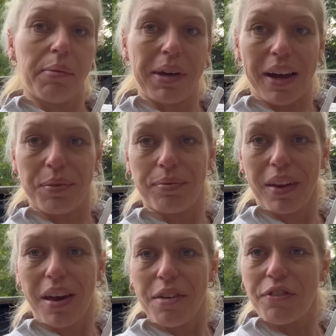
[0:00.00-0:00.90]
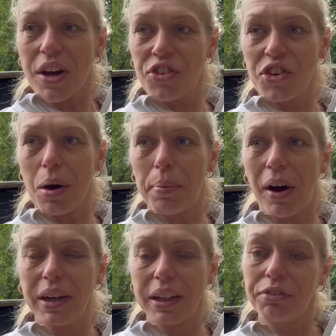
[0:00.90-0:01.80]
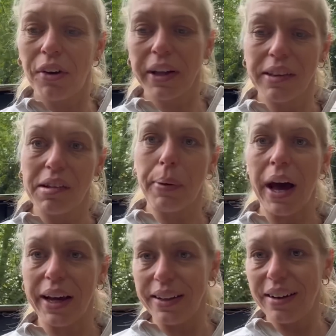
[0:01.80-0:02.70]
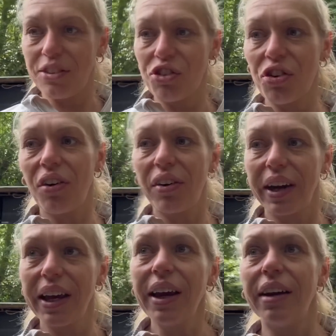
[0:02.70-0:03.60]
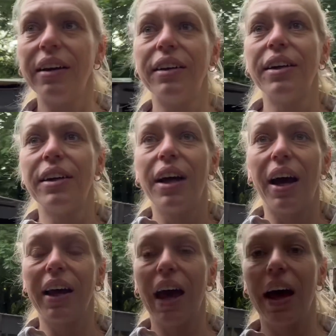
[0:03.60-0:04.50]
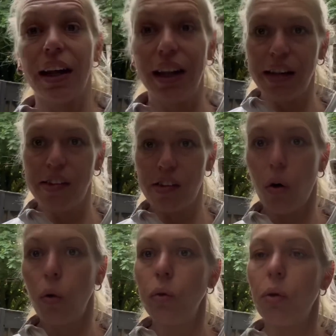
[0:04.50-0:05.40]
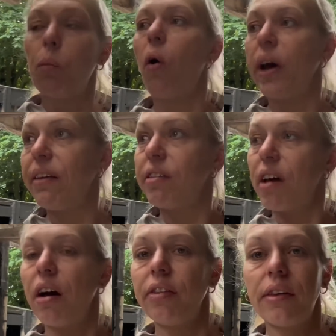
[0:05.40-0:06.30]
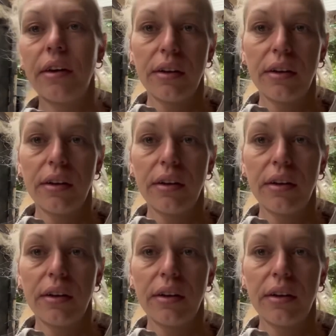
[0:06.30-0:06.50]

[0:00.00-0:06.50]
But yeah, first job, I'm going to find this paint and try and get at least all the white done